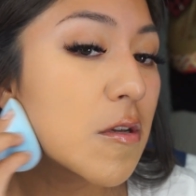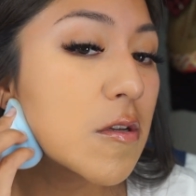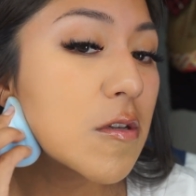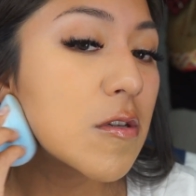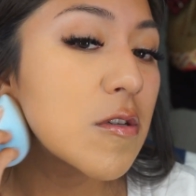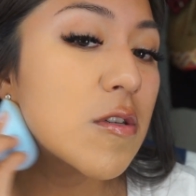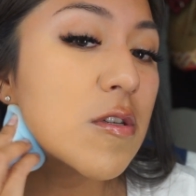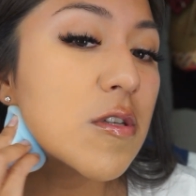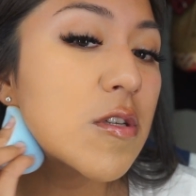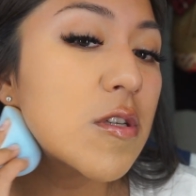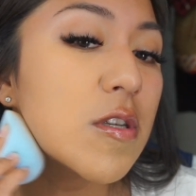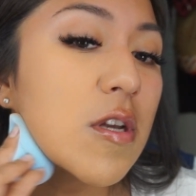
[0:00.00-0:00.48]

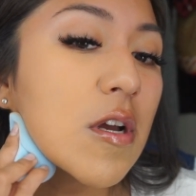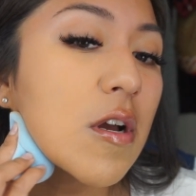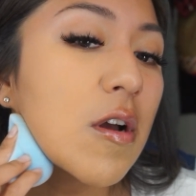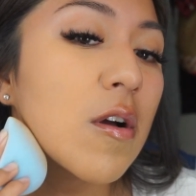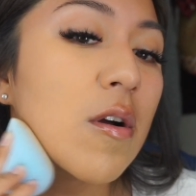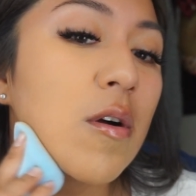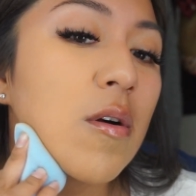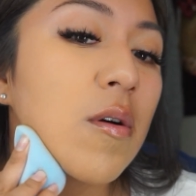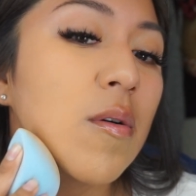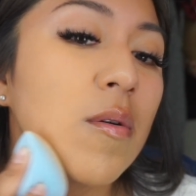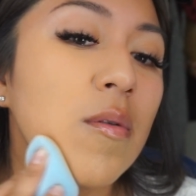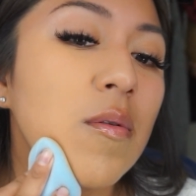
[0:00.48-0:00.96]

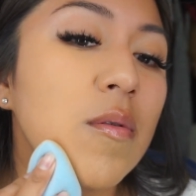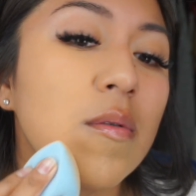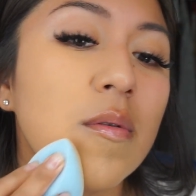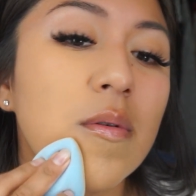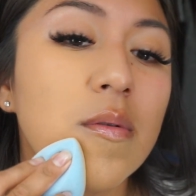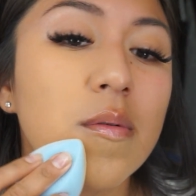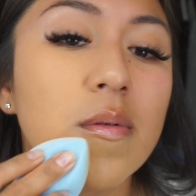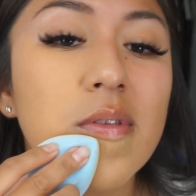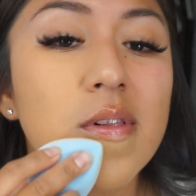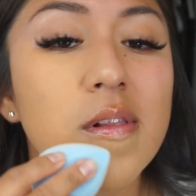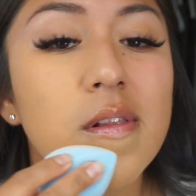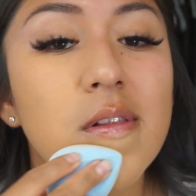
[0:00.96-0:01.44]
So,
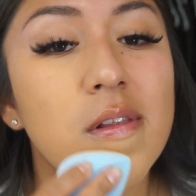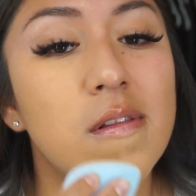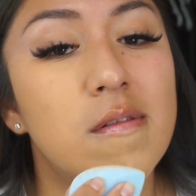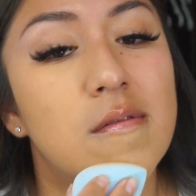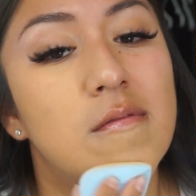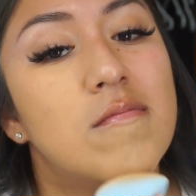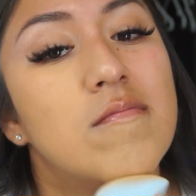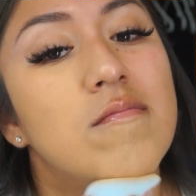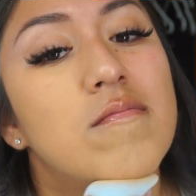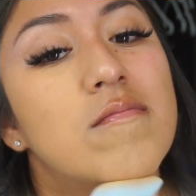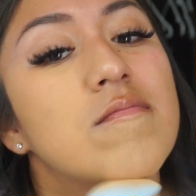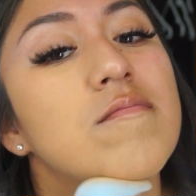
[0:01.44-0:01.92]

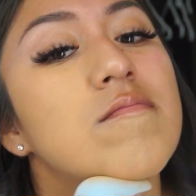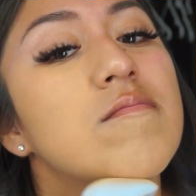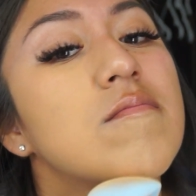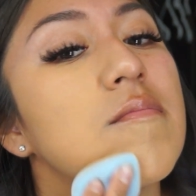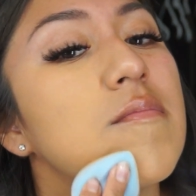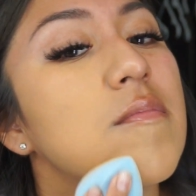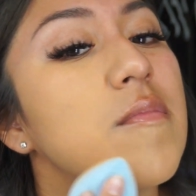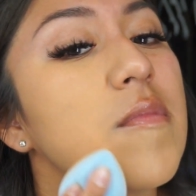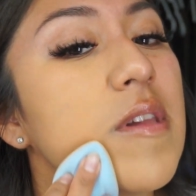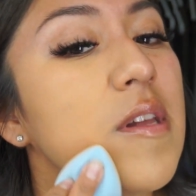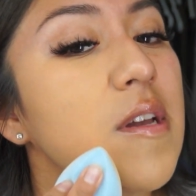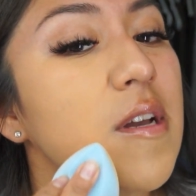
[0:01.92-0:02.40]

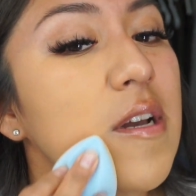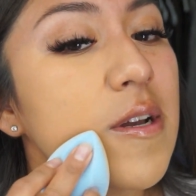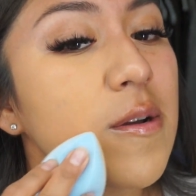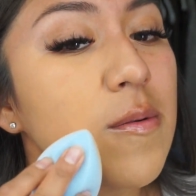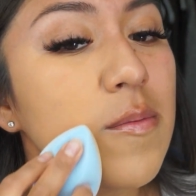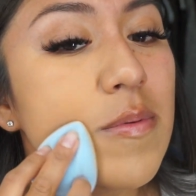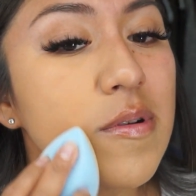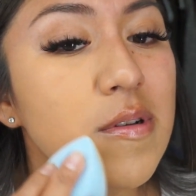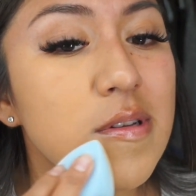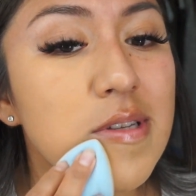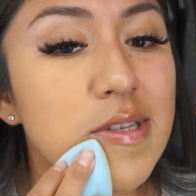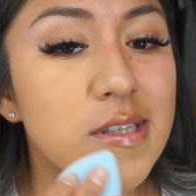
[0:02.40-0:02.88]
I
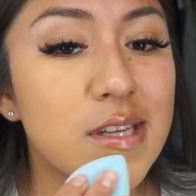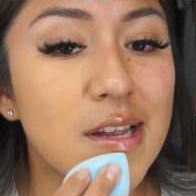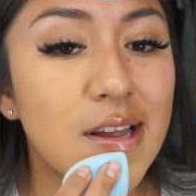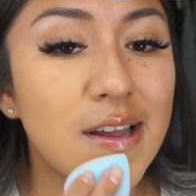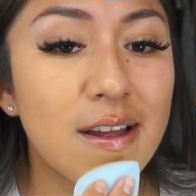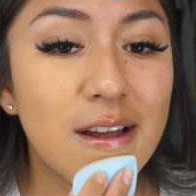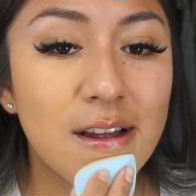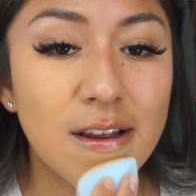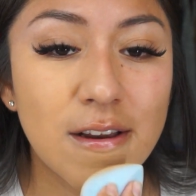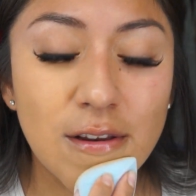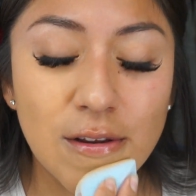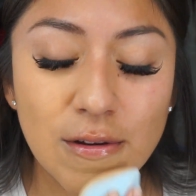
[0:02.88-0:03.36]
will say
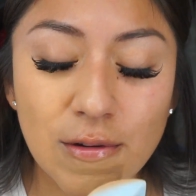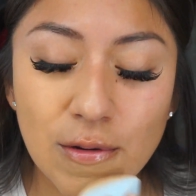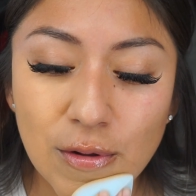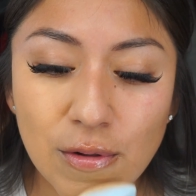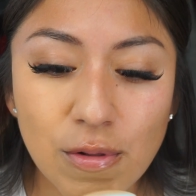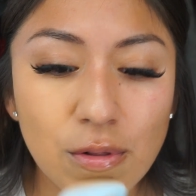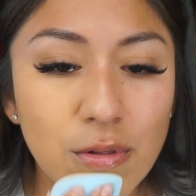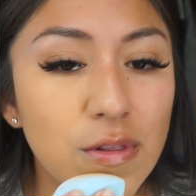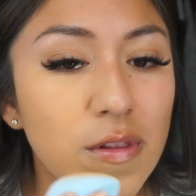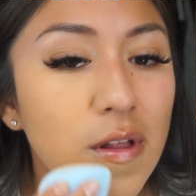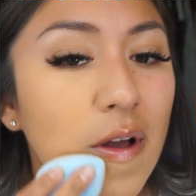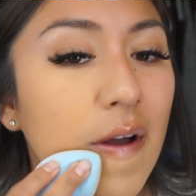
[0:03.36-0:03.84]
I
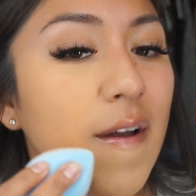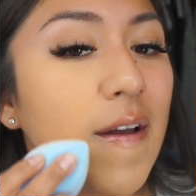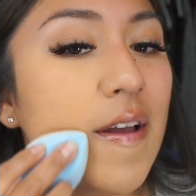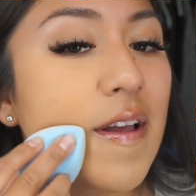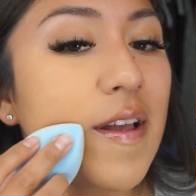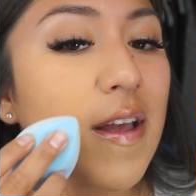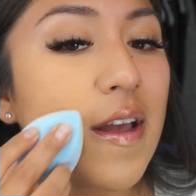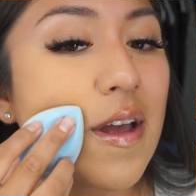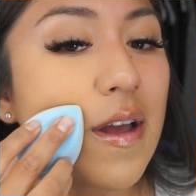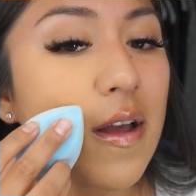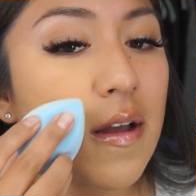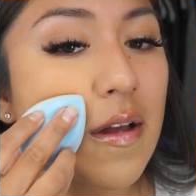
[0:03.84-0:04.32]
do like
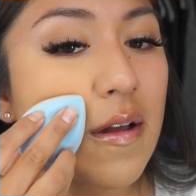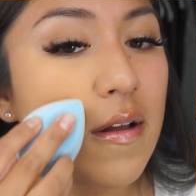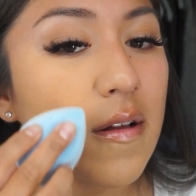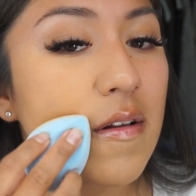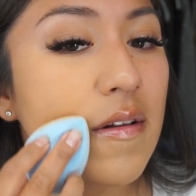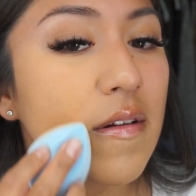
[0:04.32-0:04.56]
it.